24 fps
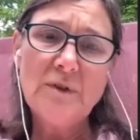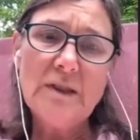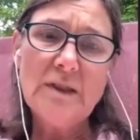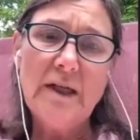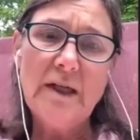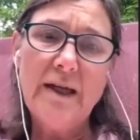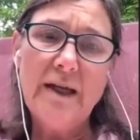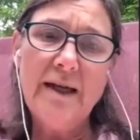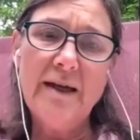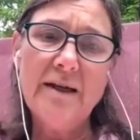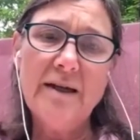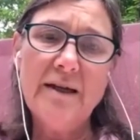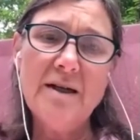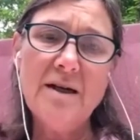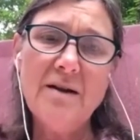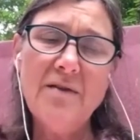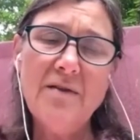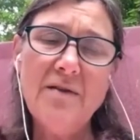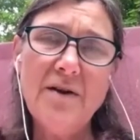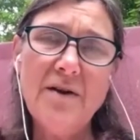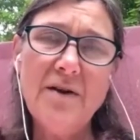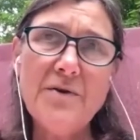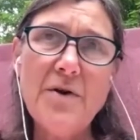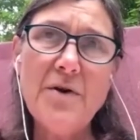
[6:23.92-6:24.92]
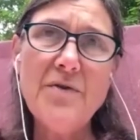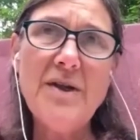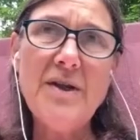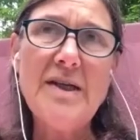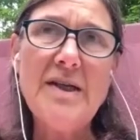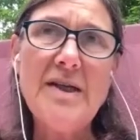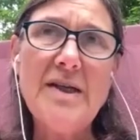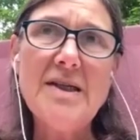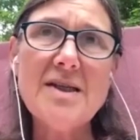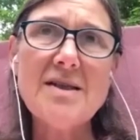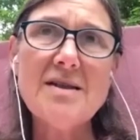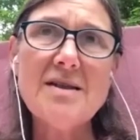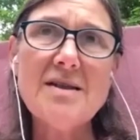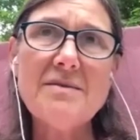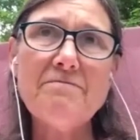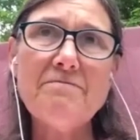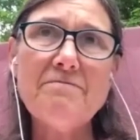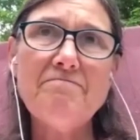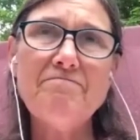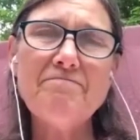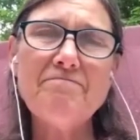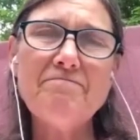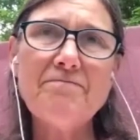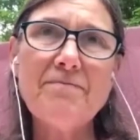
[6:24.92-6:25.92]
And there are these
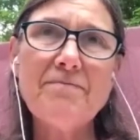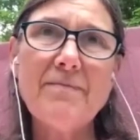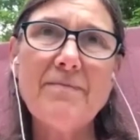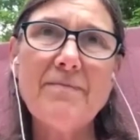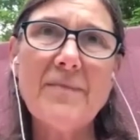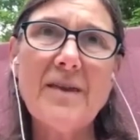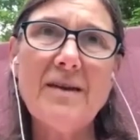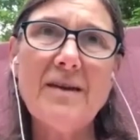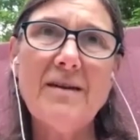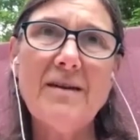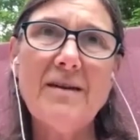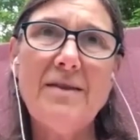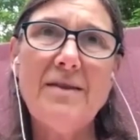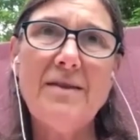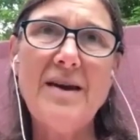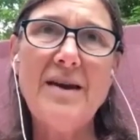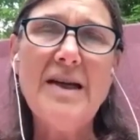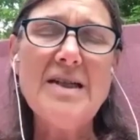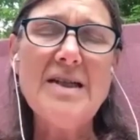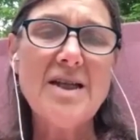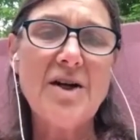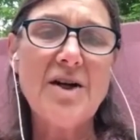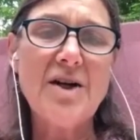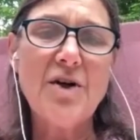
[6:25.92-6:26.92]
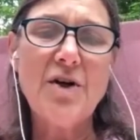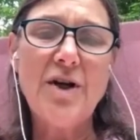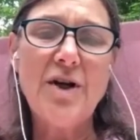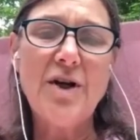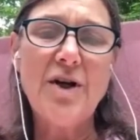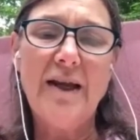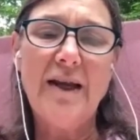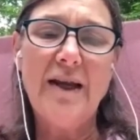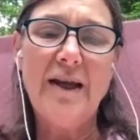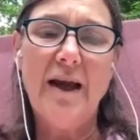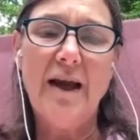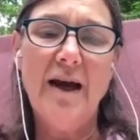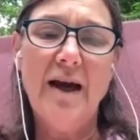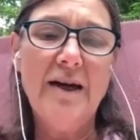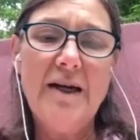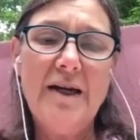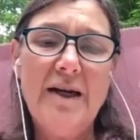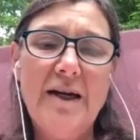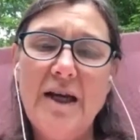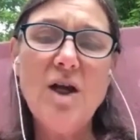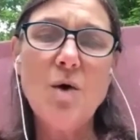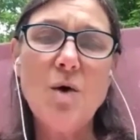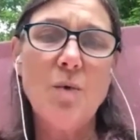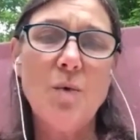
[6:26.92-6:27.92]
things that are
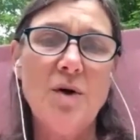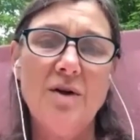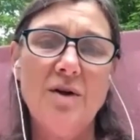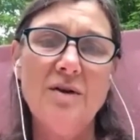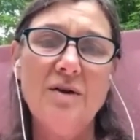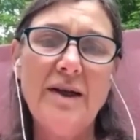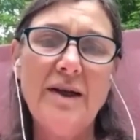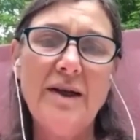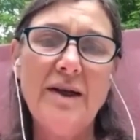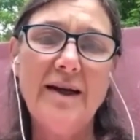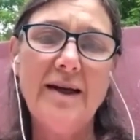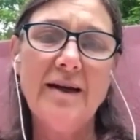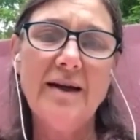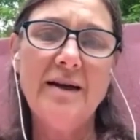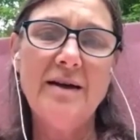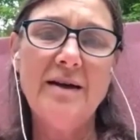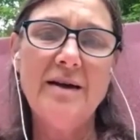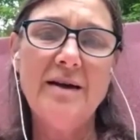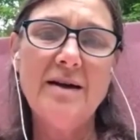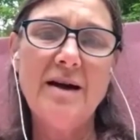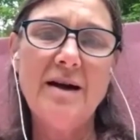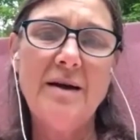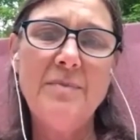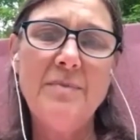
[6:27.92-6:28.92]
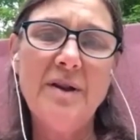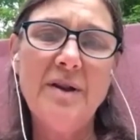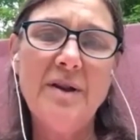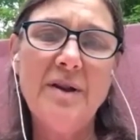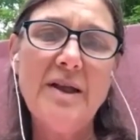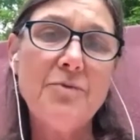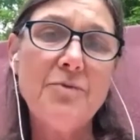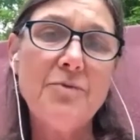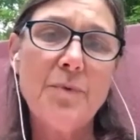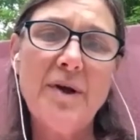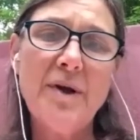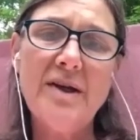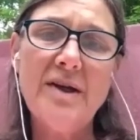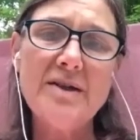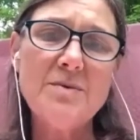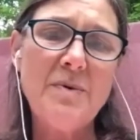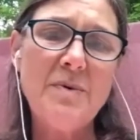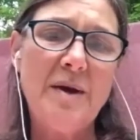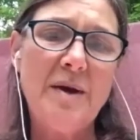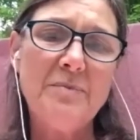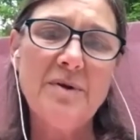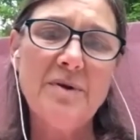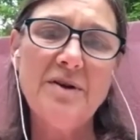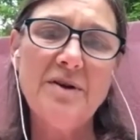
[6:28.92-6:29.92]
unequal, and I believe we as
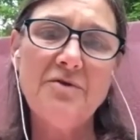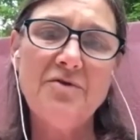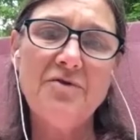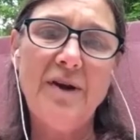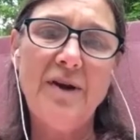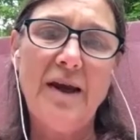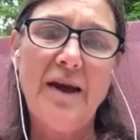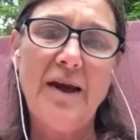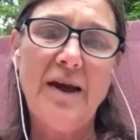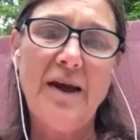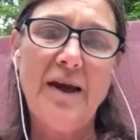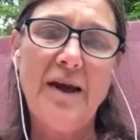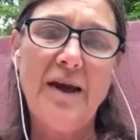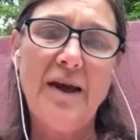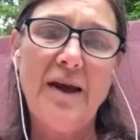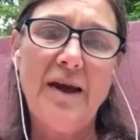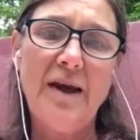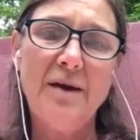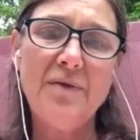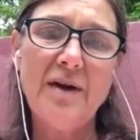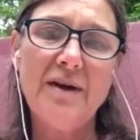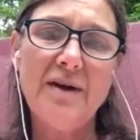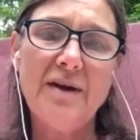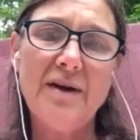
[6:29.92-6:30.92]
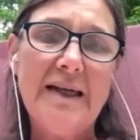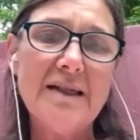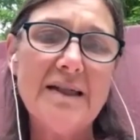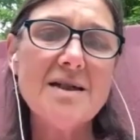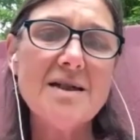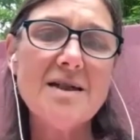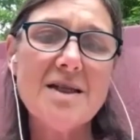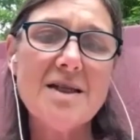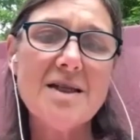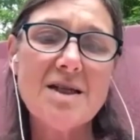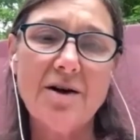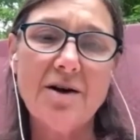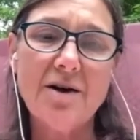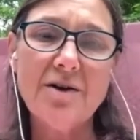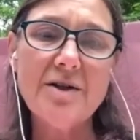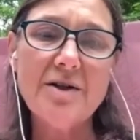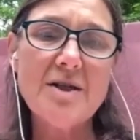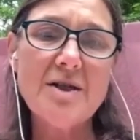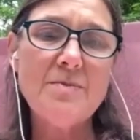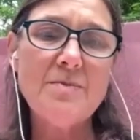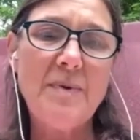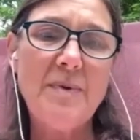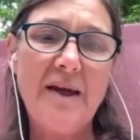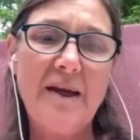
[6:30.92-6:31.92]
people of faith need to
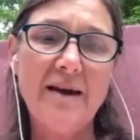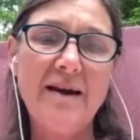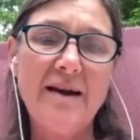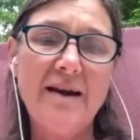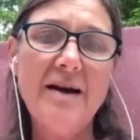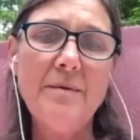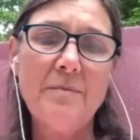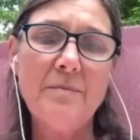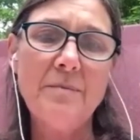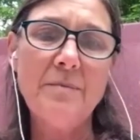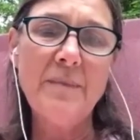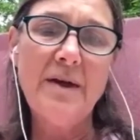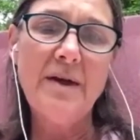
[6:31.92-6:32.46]
start speaking up.